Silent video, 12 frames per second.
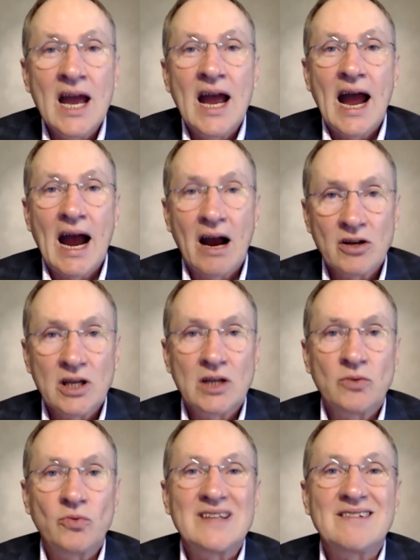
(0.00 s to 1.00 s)
How
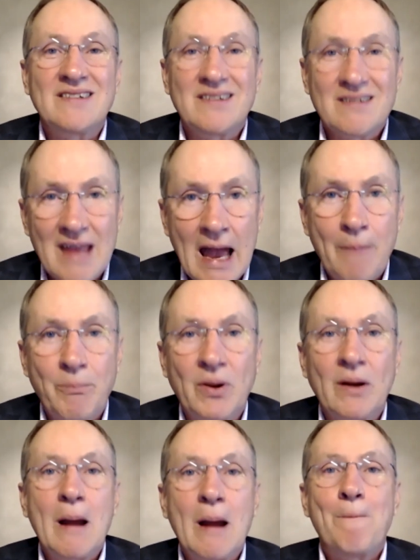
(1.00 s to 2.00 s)
can we step
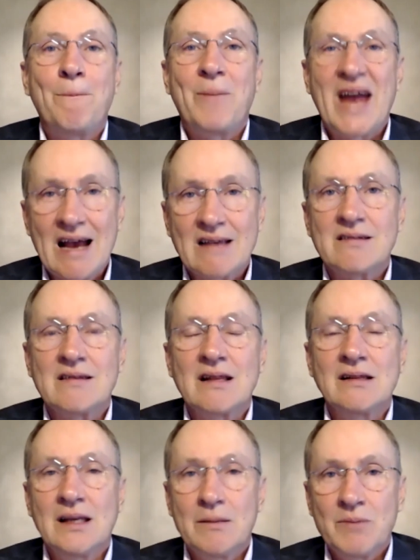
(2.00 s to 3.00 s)
past the
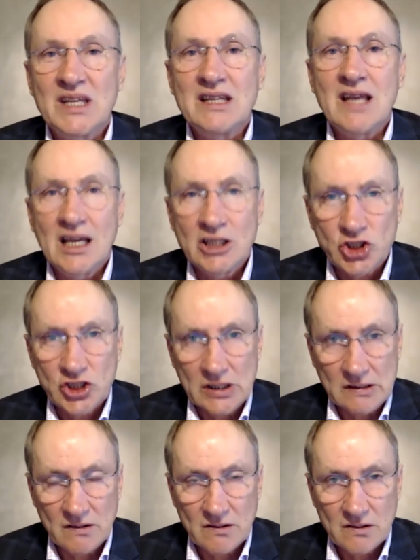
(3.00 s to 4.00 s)

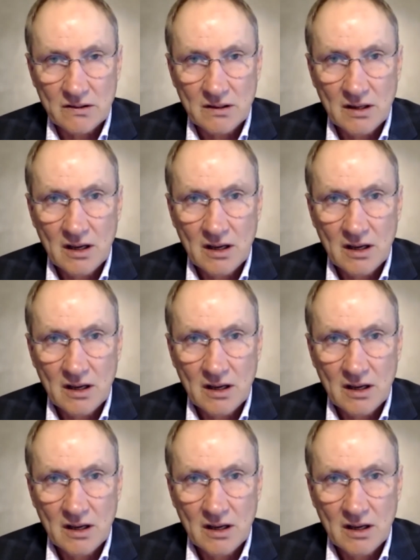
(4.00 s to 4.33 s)
limitations